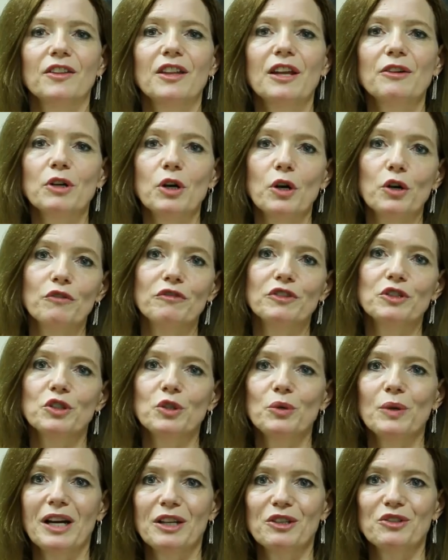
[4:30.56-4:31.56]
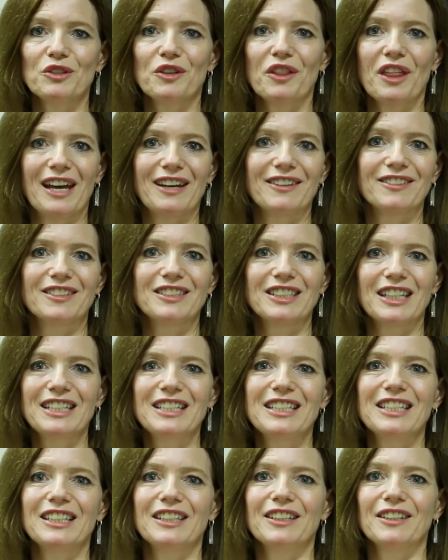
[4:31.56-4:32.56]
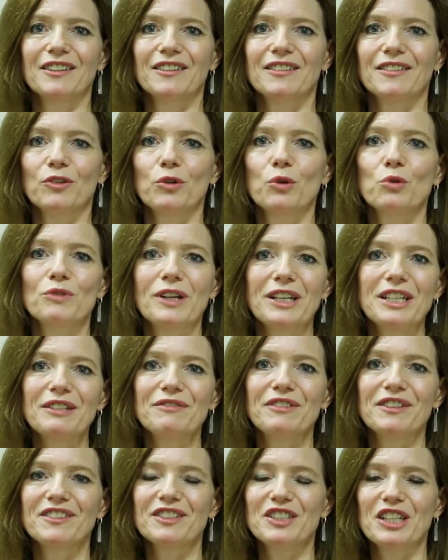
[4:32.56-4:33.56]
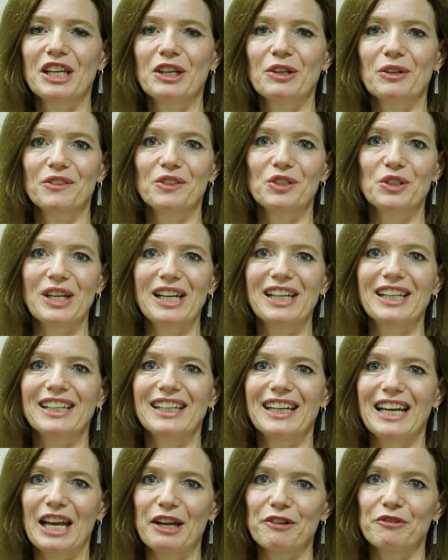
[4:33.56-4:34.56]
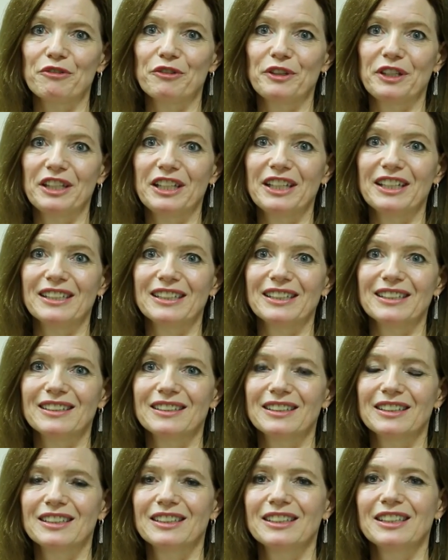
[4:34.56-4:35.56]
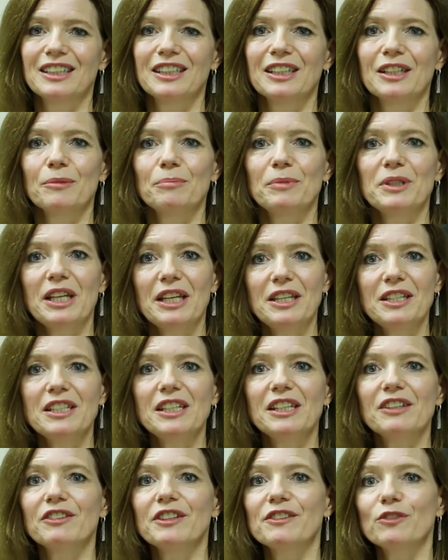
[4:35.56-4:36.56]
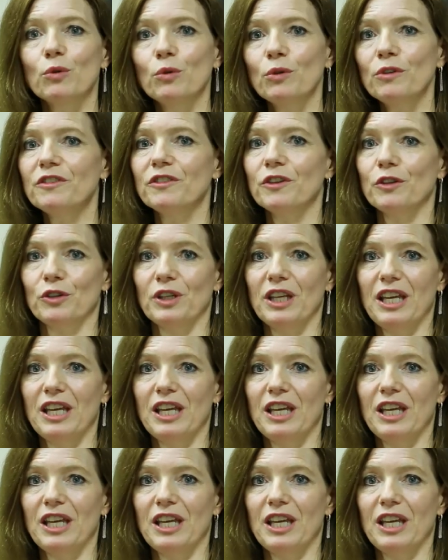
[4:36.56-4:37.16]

There are over 200,000 Indians already visiting Australia every year. But India is also